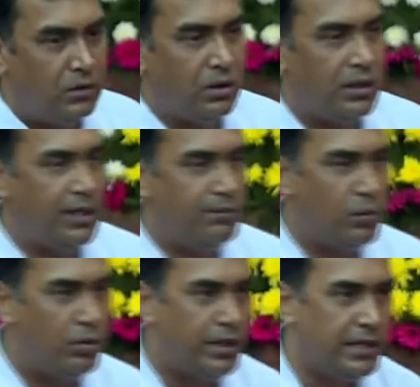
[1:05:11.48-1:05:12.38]
or
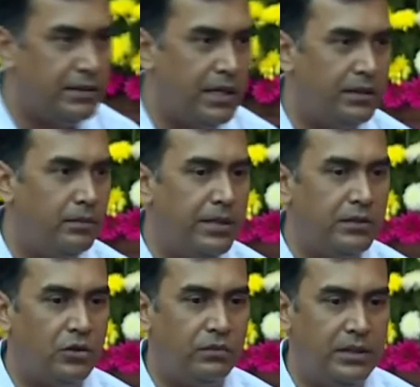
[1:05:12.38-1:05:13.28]
immobilized at the base
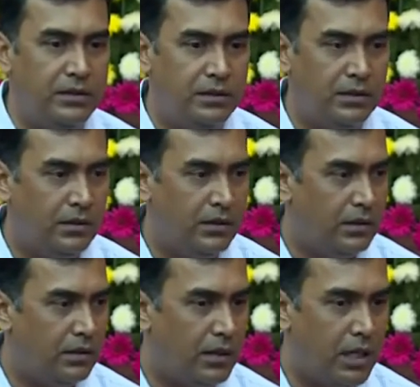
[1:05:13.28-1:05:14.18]
of each
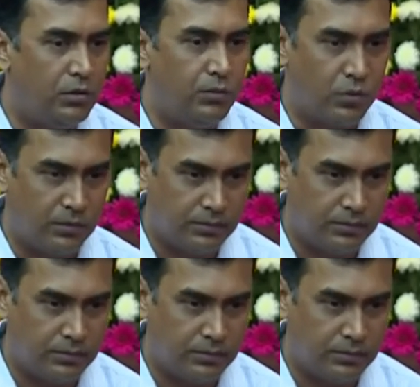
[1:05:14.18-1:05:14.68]
nanopore.